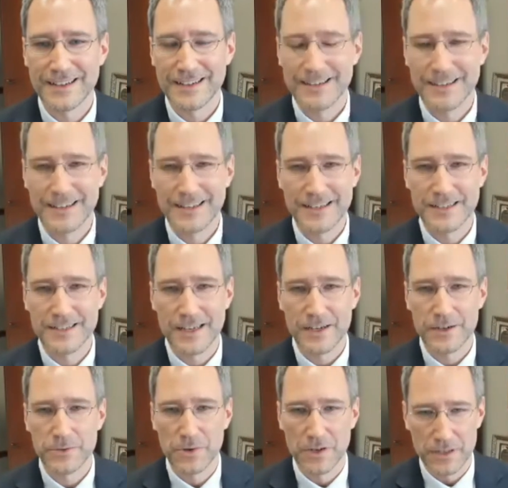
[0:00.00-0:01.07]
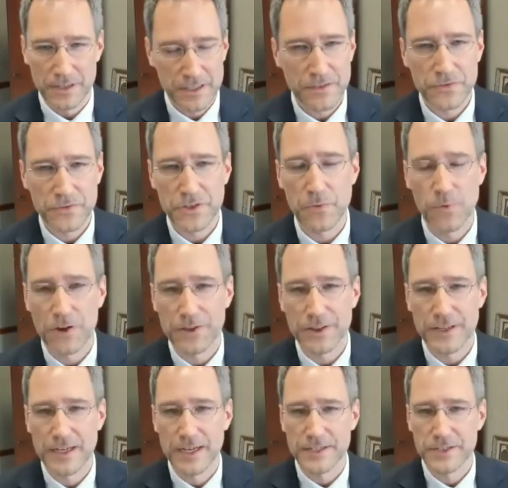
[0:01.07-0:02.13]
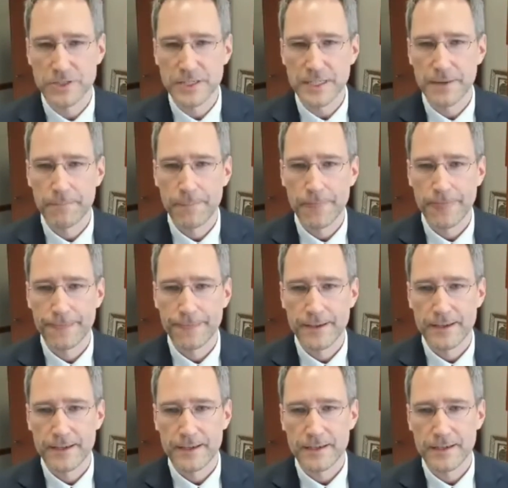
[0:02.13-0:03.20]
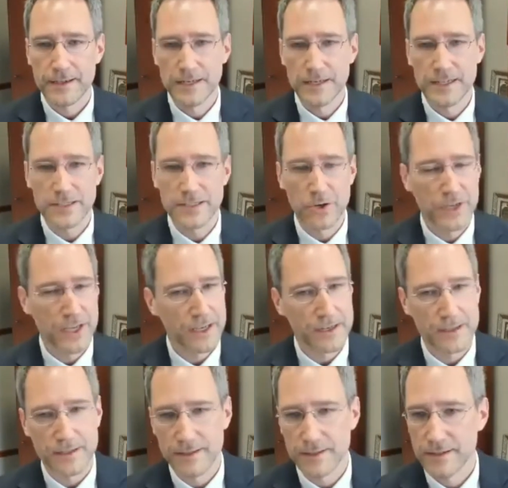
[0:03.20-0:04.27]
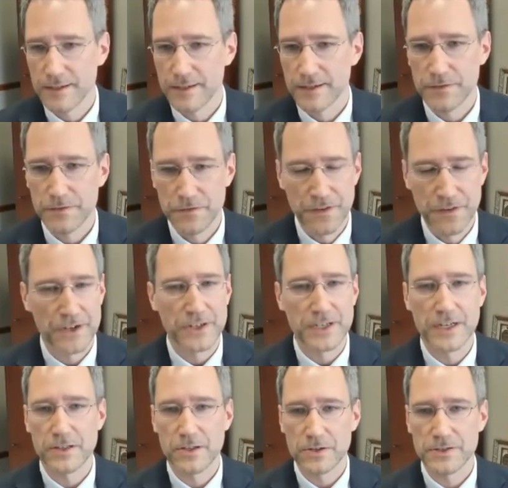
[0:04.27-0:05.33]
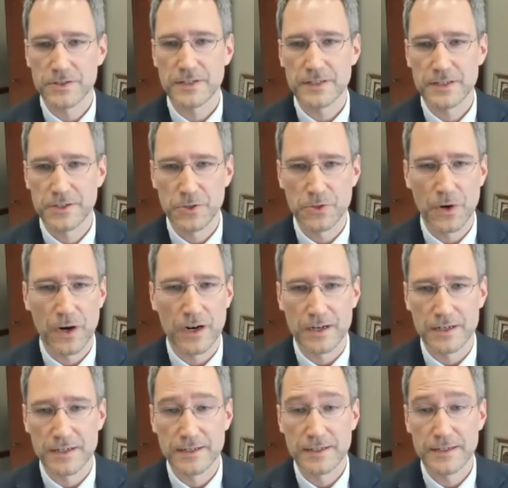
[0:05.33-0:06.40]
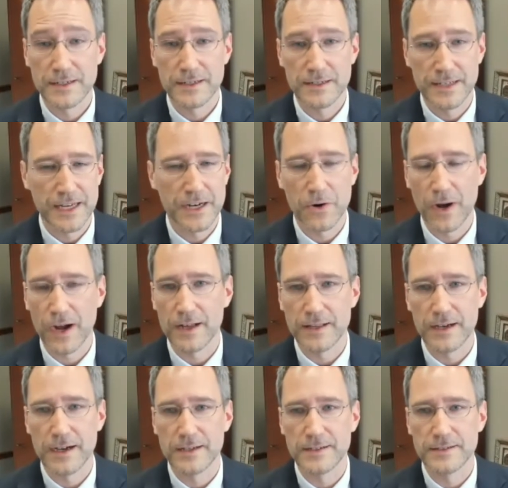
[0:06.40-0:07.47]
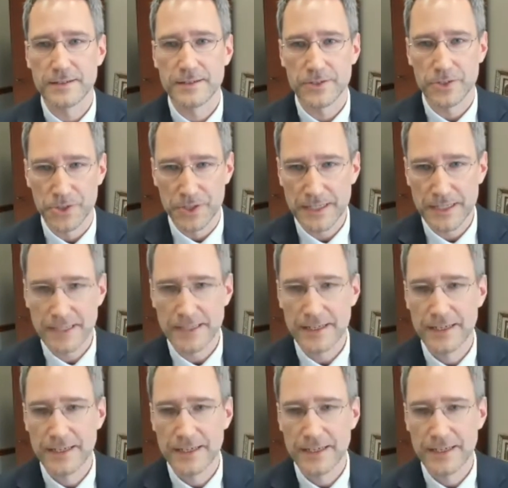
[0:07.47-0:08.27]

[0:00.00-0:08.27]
It is a relatively wealthy country. It is located very close to our NATO ally, Turkey.